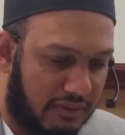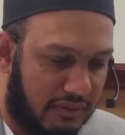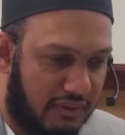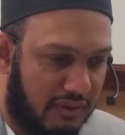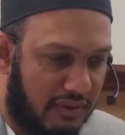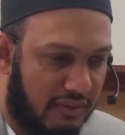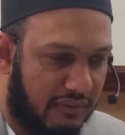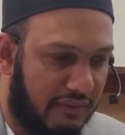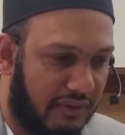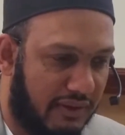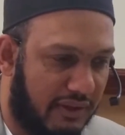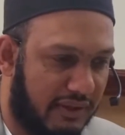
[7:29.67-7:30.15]

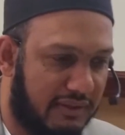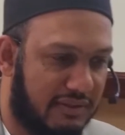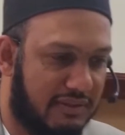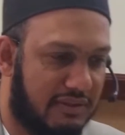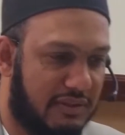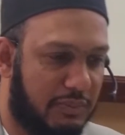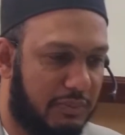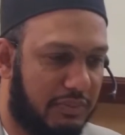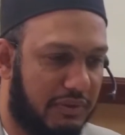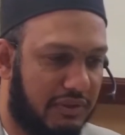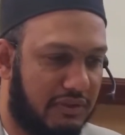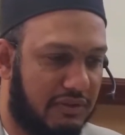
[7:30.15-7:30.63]
Divine
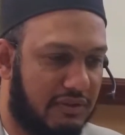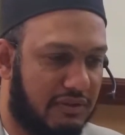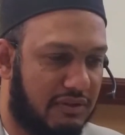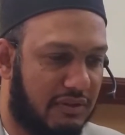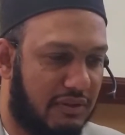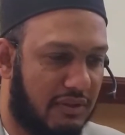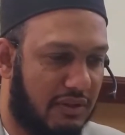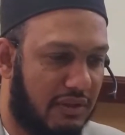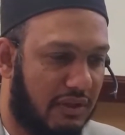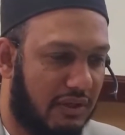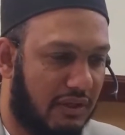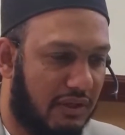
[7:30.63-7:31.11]
Speech.
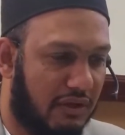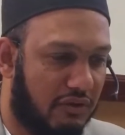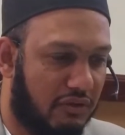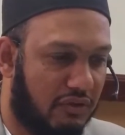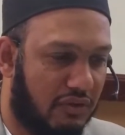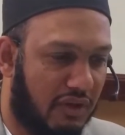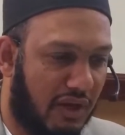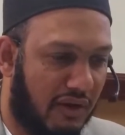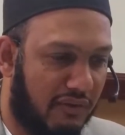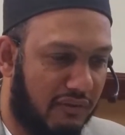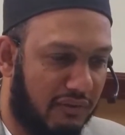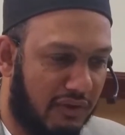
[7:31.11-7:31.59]
Do
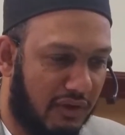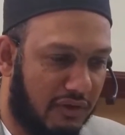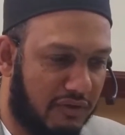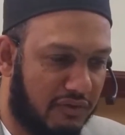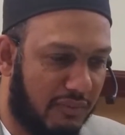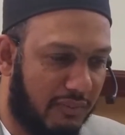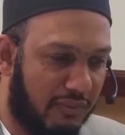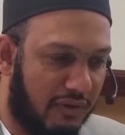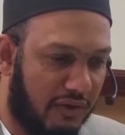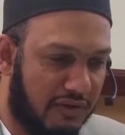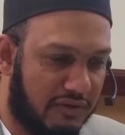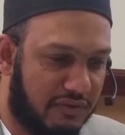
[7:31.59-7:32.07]
you have any notes
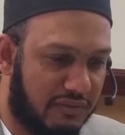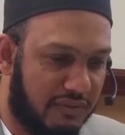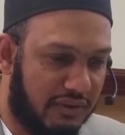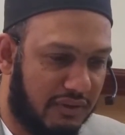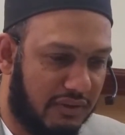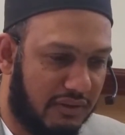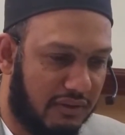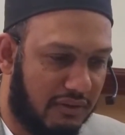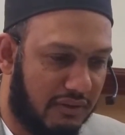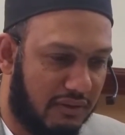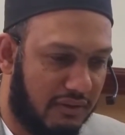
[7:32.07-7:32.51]
from last week?